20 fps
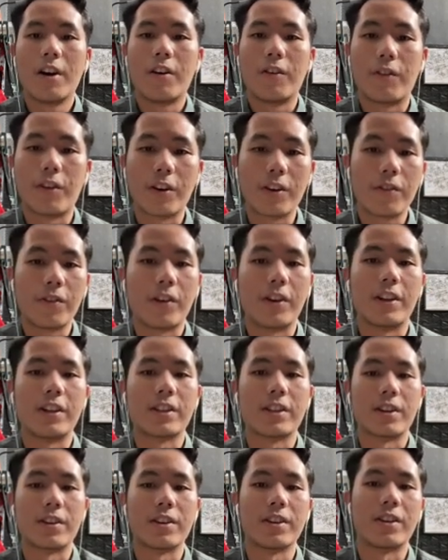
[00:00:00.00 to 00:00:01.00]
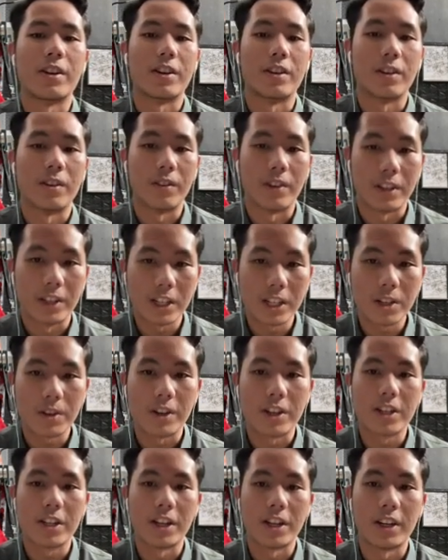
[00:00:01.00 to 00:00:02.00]
for voluntary
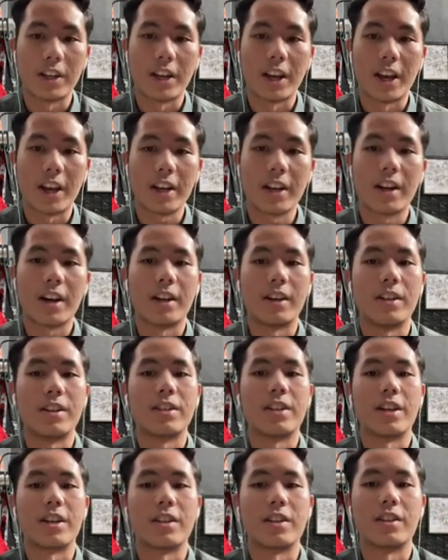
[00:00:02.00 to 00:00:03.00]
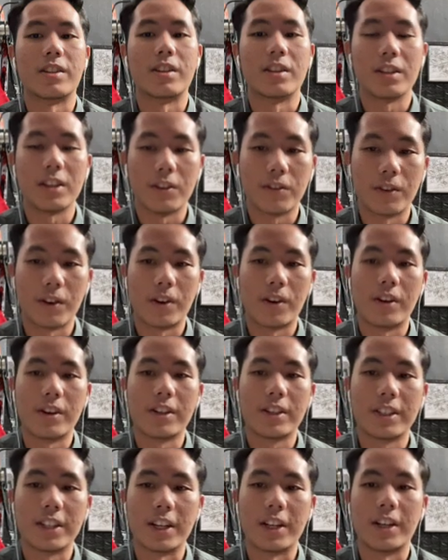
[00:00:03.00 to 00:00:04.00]
registration, and under Section 34
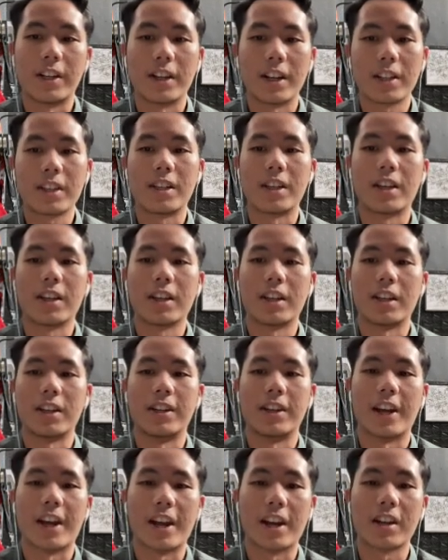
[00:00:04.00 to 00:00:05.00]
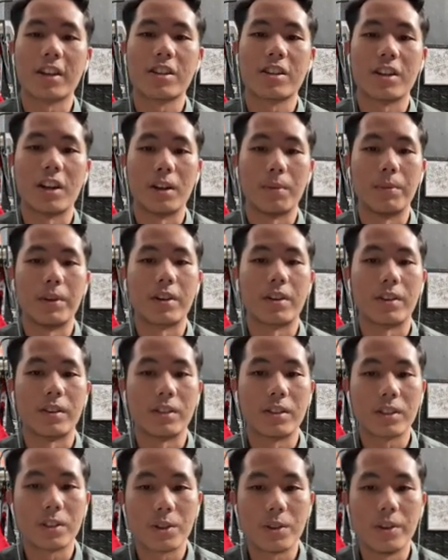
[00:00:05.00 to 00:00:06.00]
said nothing in the Act shall be
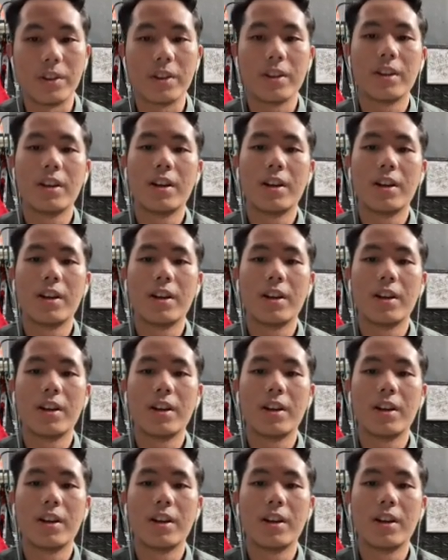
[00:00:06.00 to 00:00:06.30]
construed